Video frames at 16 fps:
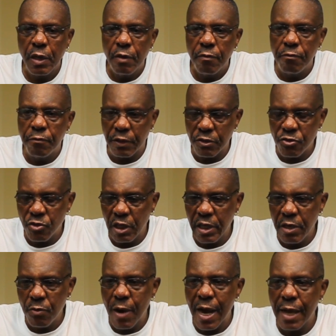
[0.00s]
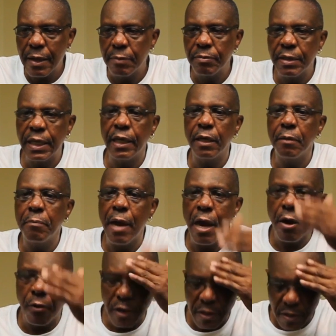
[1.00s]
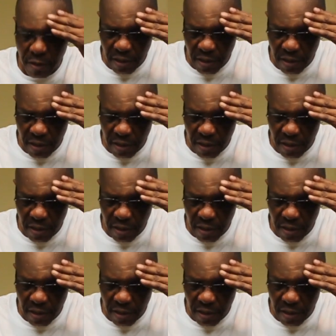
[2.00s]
eventually wound up getting married,